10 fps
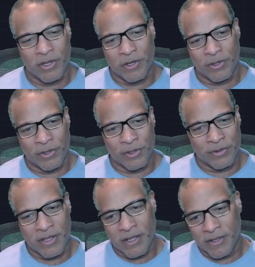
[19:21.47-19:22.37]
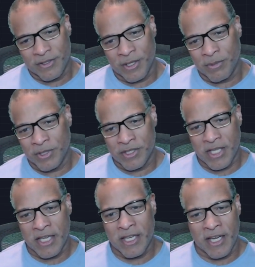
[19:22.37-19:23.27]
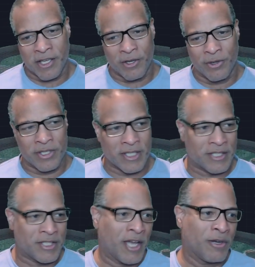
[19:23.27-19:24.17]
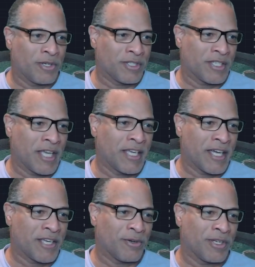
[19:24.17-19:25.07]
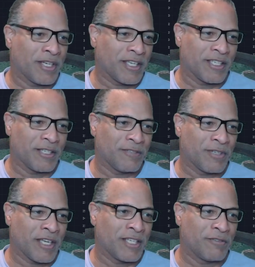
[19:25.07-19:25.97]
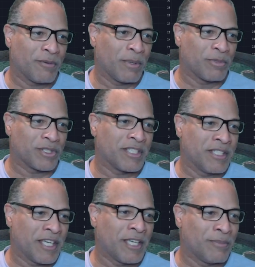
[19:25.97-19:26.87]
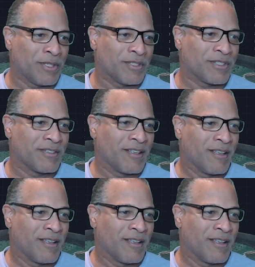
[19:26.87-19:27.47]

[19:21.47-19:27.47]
or some of these AI coins, like Tau is an AI coin. I can never remember what the name is,